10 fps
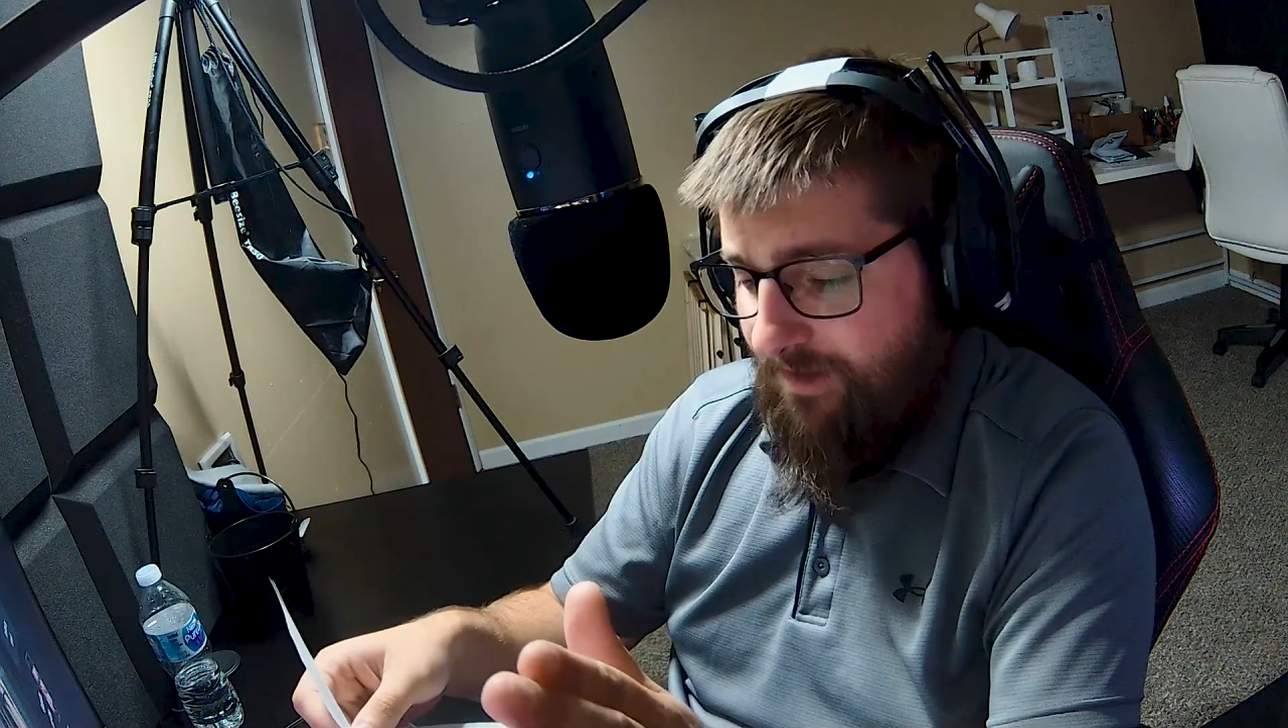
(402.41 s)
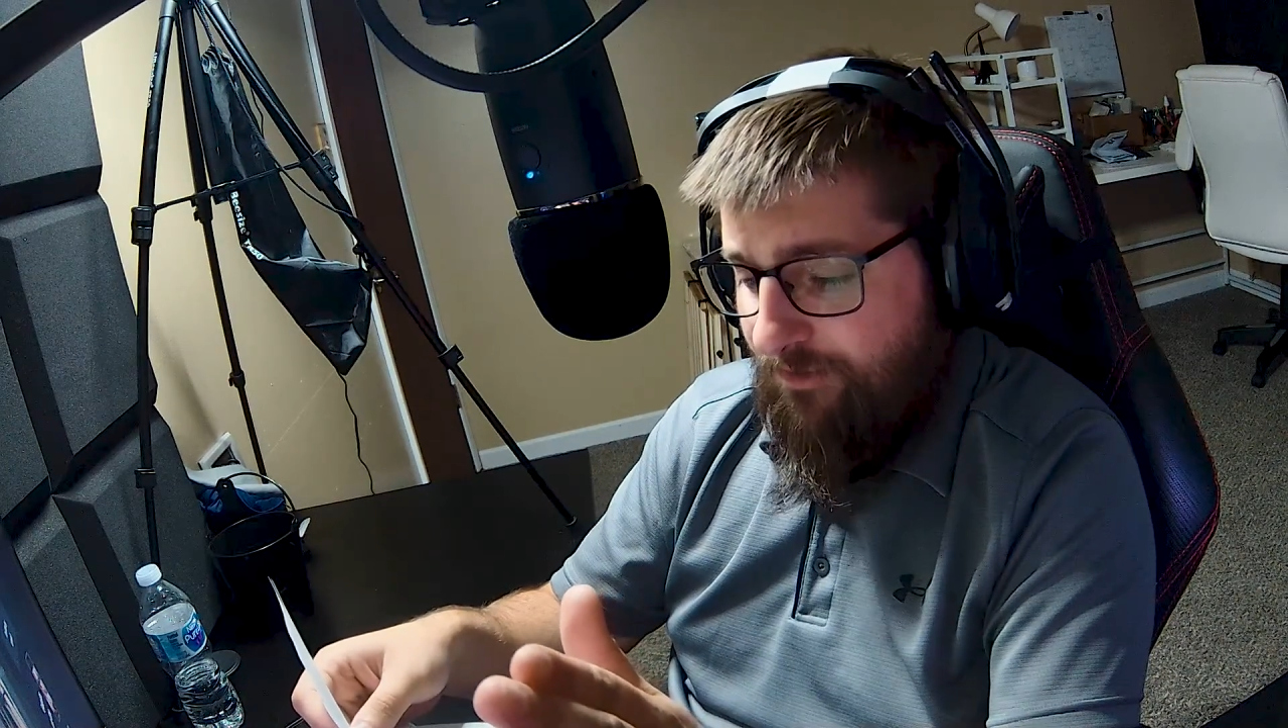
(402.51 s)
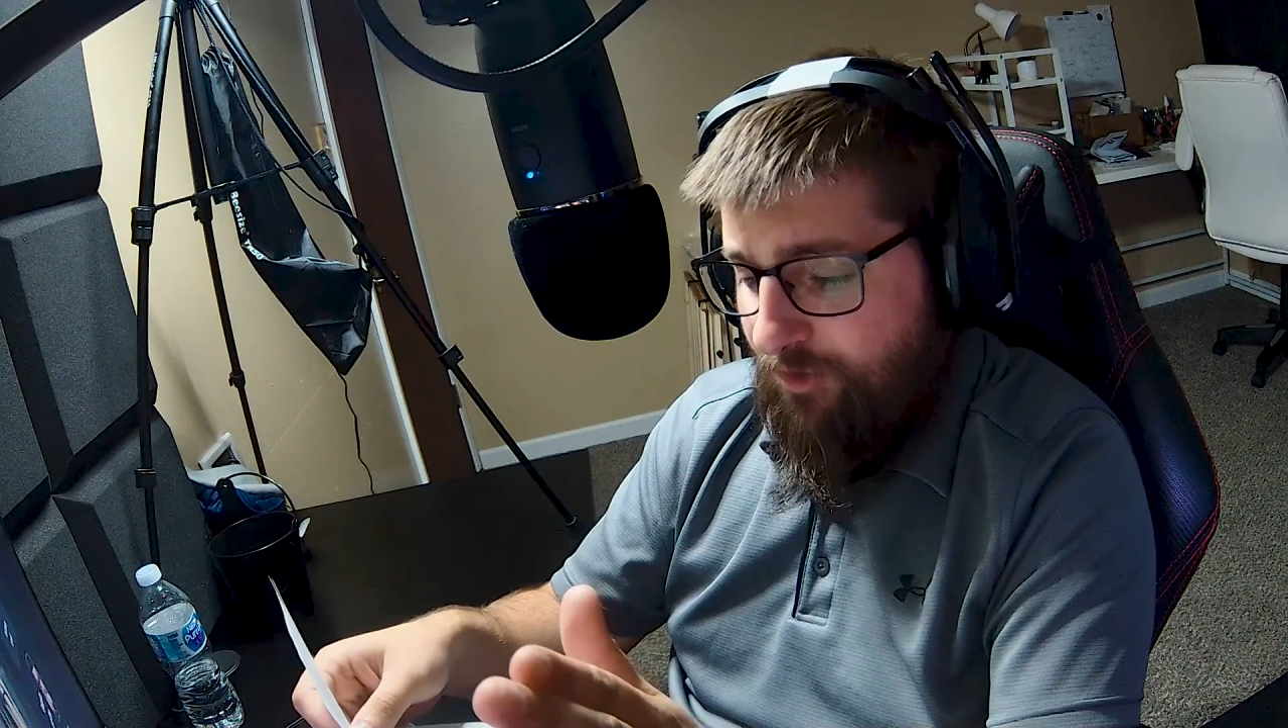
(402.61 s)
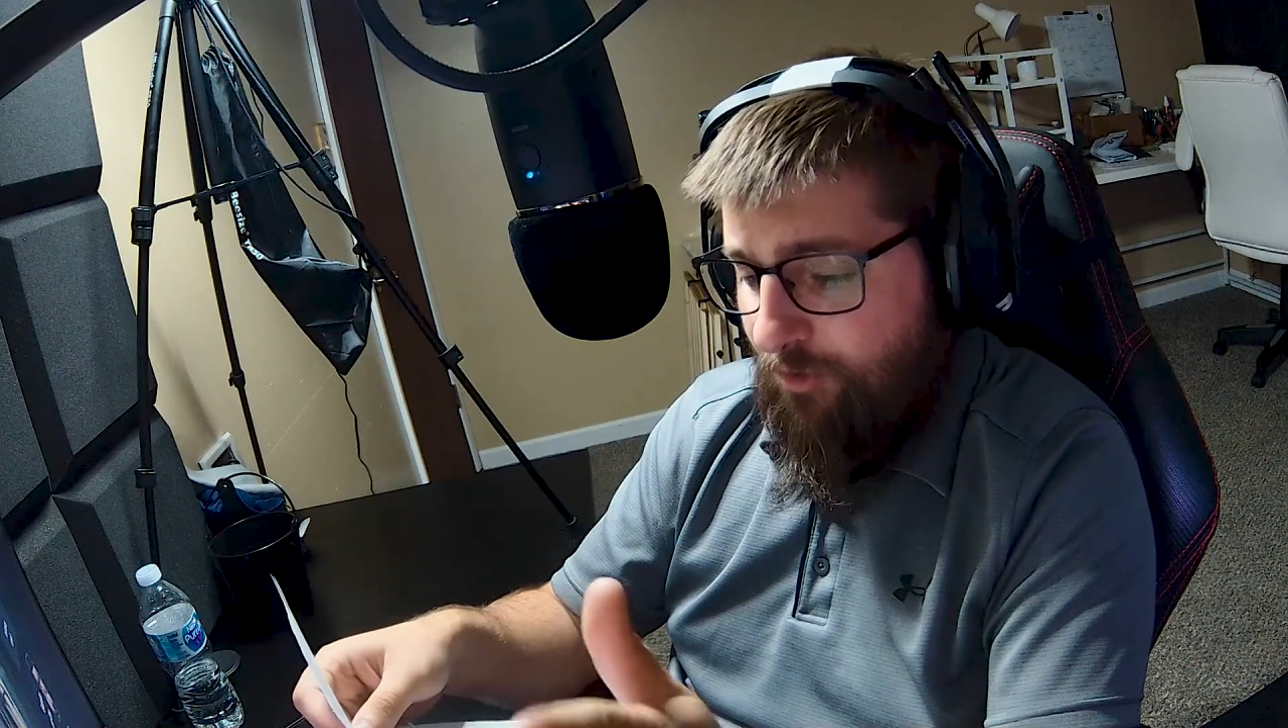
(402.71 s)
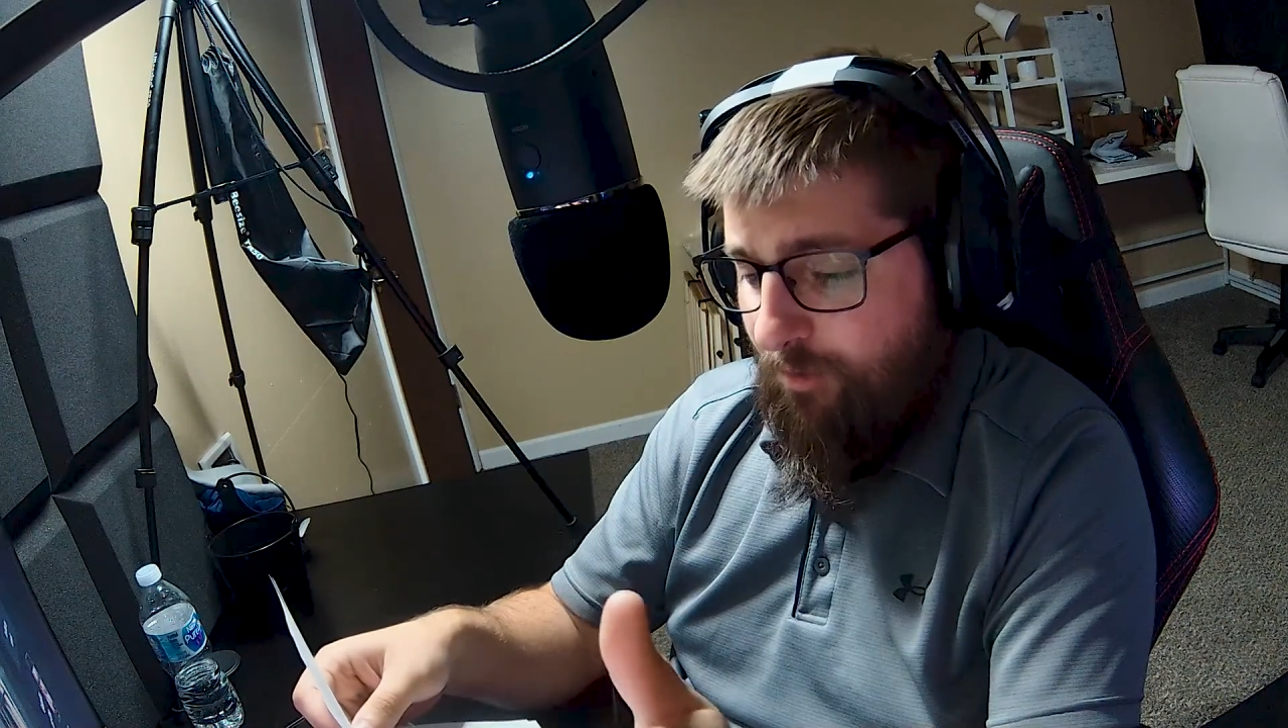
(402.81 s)

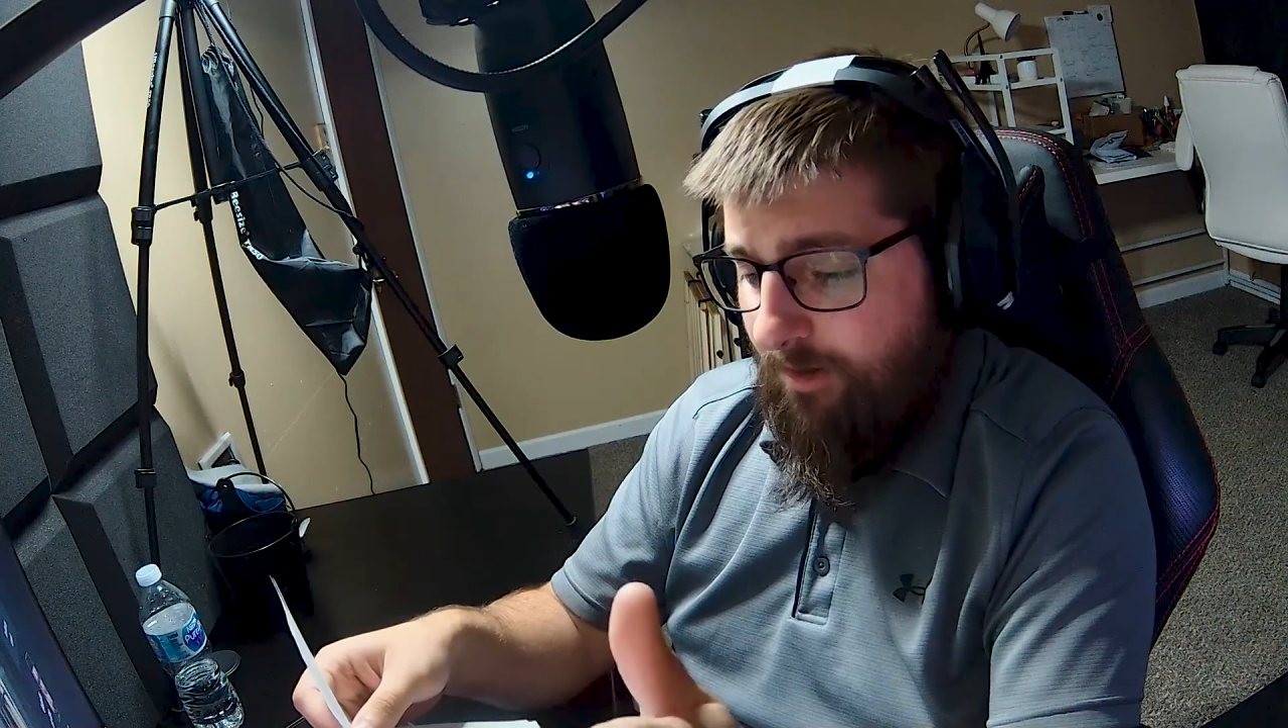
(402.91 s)
So